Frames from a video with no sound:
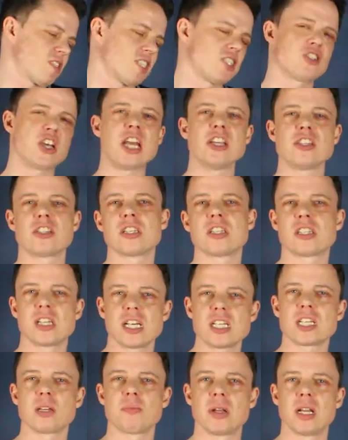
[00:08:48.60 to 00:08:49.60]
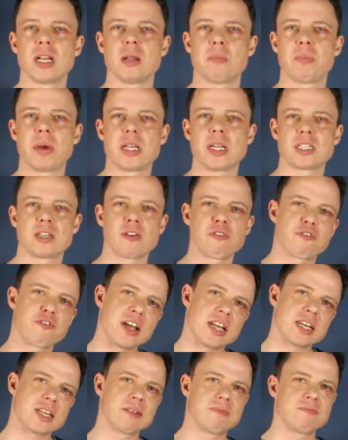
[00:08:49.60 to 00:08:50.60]
change the system a little bit to
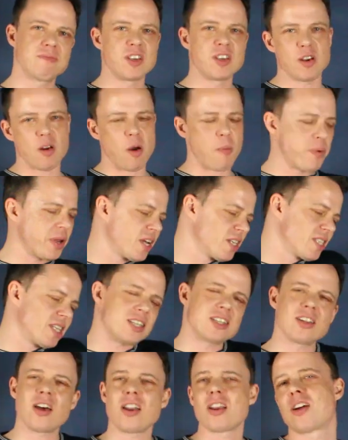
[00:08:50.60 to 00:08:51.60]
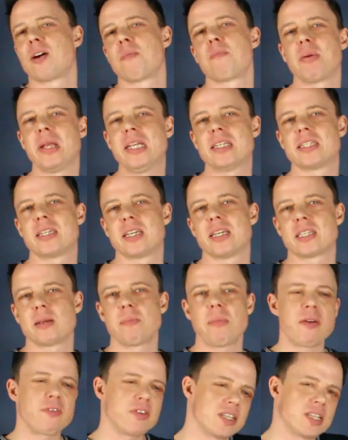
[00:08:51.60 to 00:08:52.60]
fit, you know, because it's not a complete system.
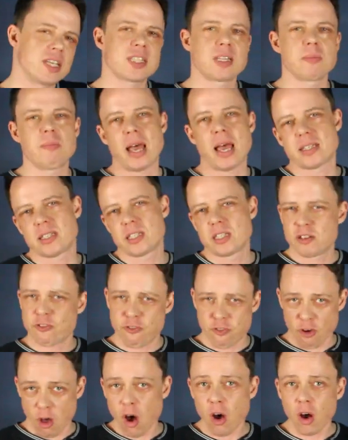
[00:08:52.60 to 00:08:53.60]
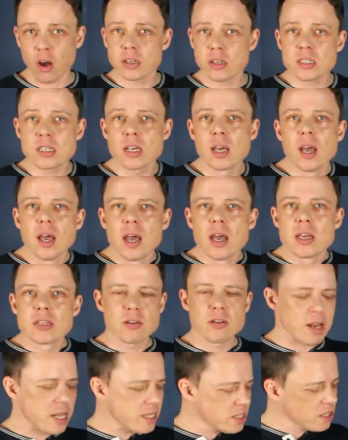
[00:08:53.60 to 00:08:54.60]
Every system has its flaws. So
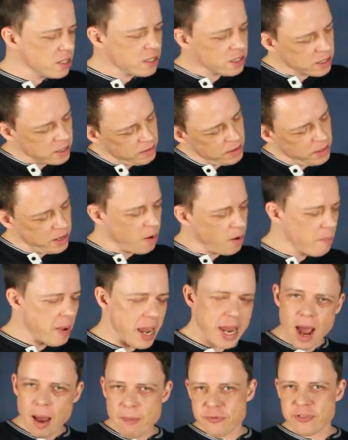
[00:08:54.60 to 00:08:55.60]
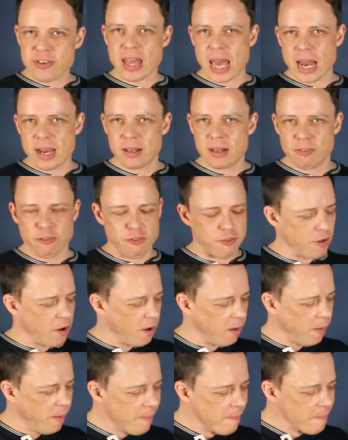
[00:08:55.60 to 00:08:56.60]
let's just, you know, make up for that little
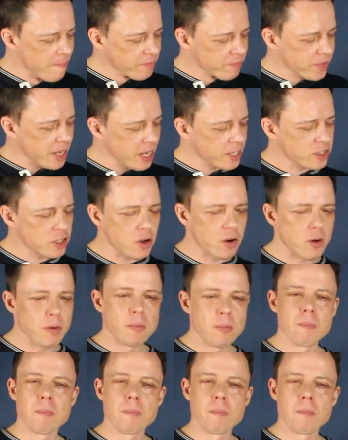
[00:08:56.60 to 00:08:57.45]
flaw. And so